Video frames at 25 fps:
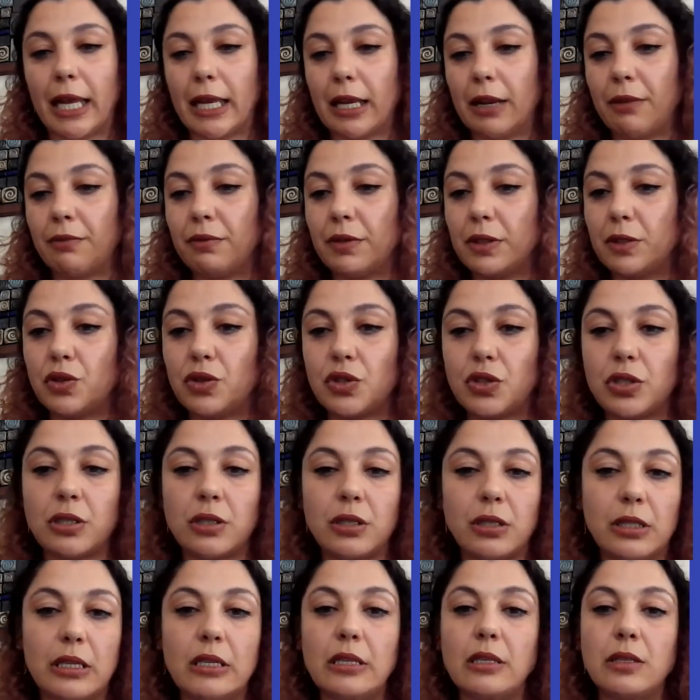And then with
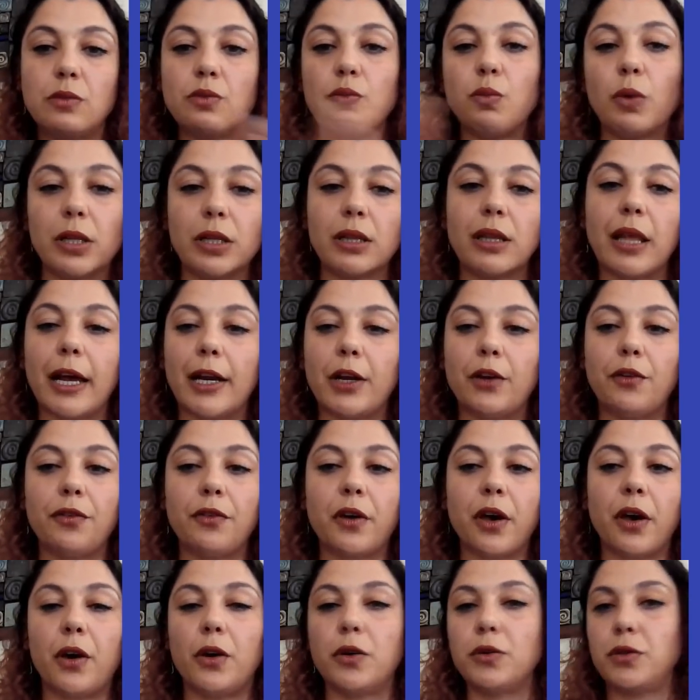just this one line
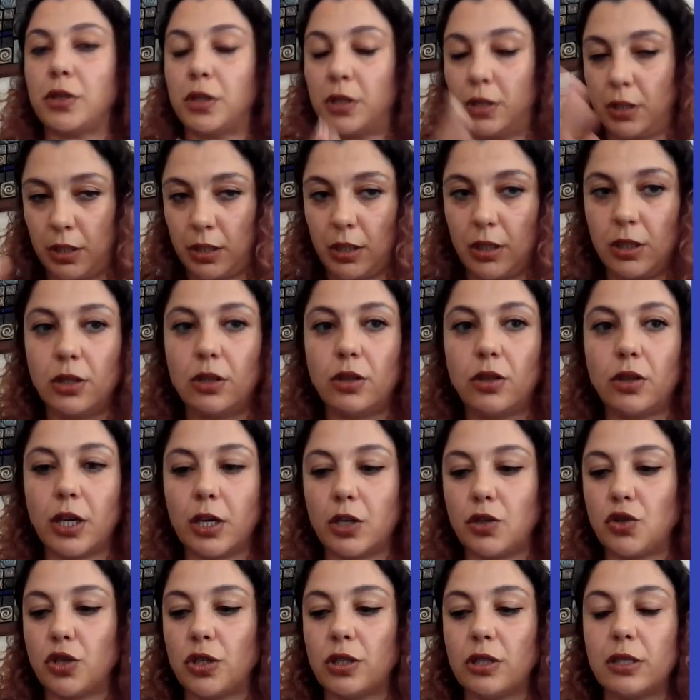of code,
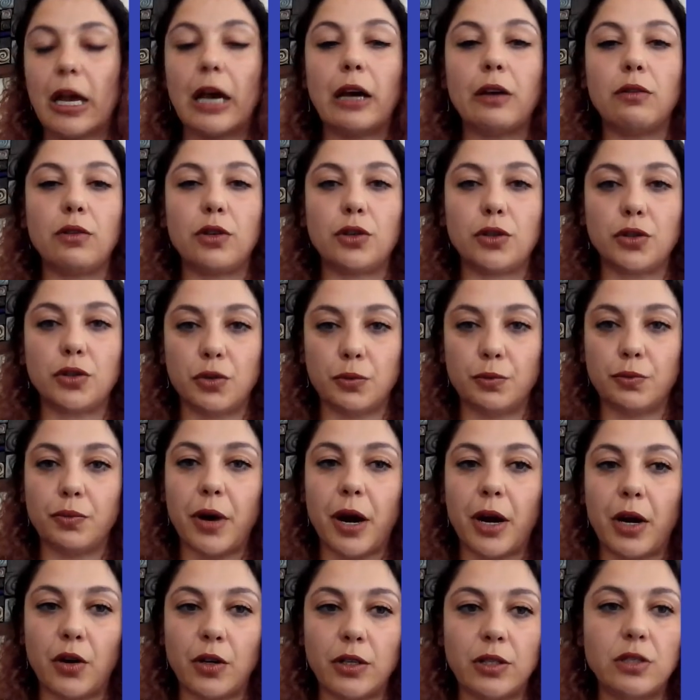you can just download
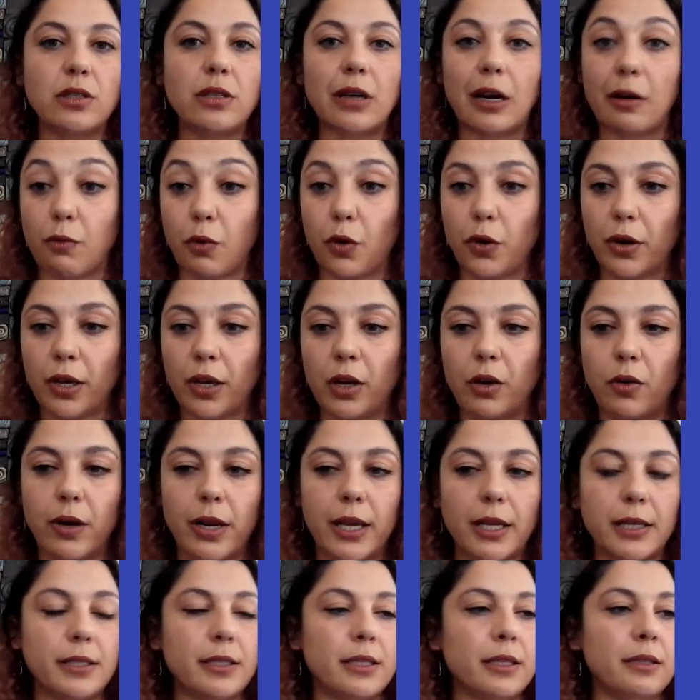Umbraco and start working
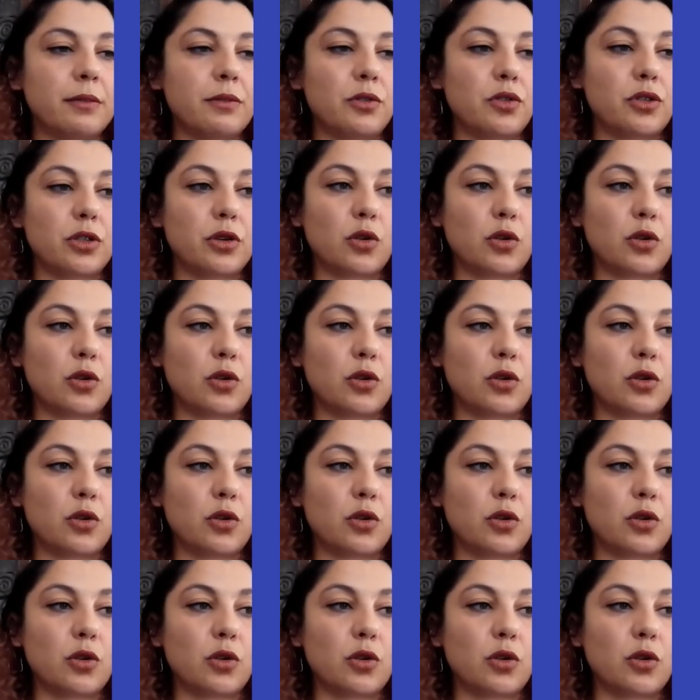on it.